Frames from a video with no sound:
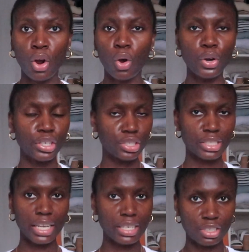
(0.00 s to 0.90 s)
Or you just
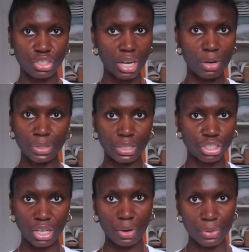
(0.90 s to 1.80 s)
get in the shower and
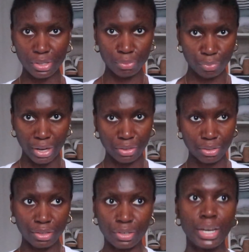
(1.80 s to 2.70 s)
shower
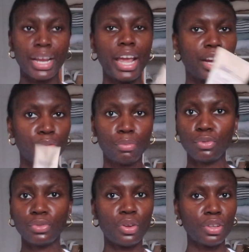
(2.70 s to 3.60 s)
regular, and it
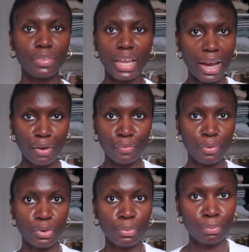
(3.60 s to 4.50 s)
removes all of the hair
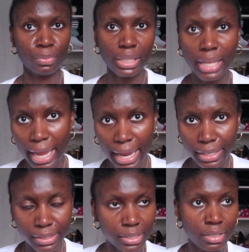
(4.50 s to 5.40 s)
from your
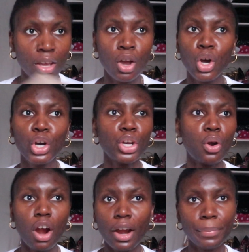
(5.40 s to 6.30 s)
legs or
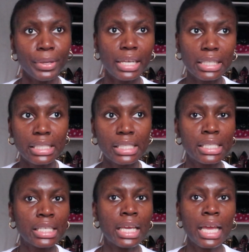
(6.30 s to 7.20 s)
your
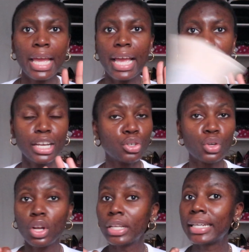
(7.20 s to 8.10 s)
armpits, and you
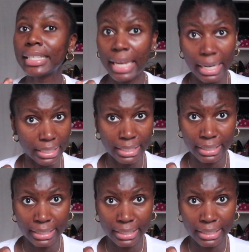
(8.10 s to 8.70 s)
call it a day.